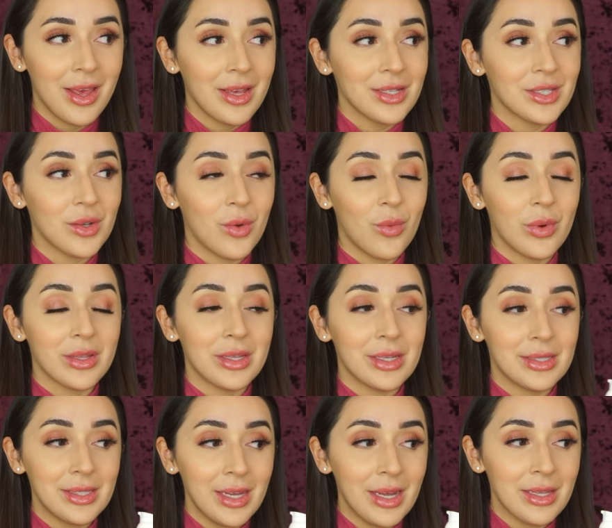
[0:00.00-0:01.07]
So when they
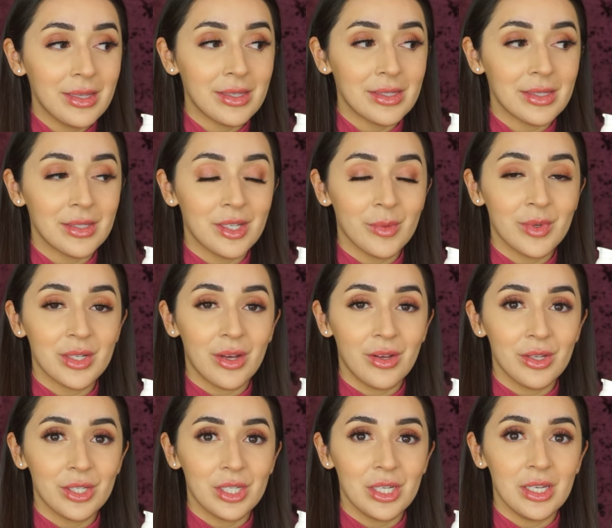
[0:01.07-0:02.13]
say that this is
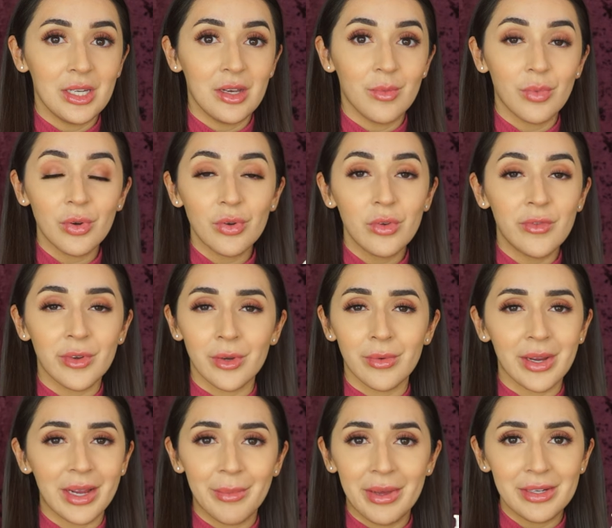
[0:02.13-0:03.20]
dermatology approved or
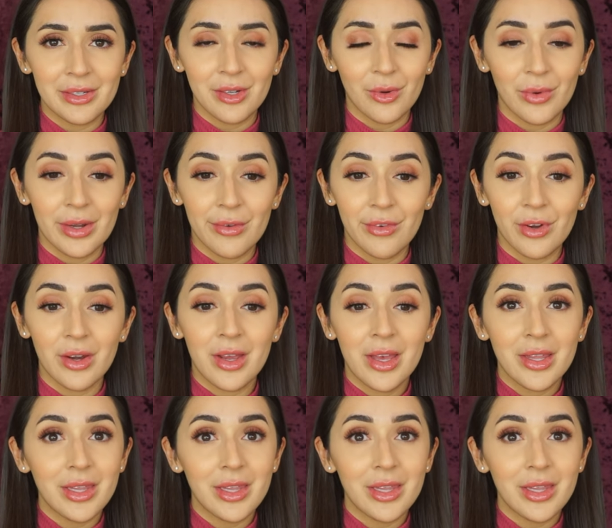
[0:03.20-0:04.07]
recommended or whatever,